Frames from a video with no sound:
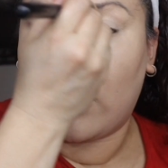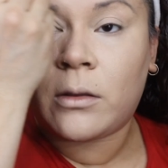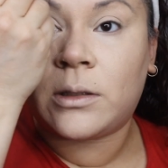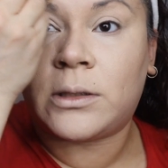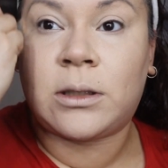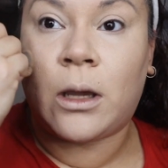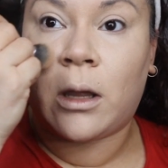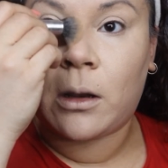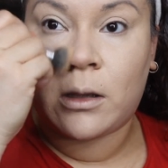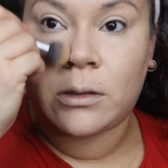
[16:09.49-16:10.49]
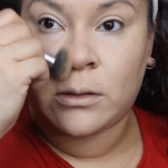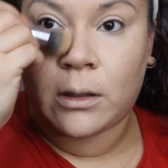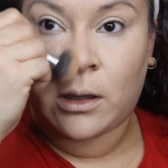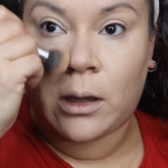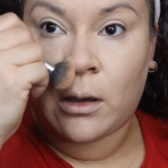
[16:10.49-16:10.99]
the skin is
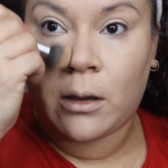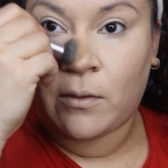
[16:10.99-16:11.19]
looking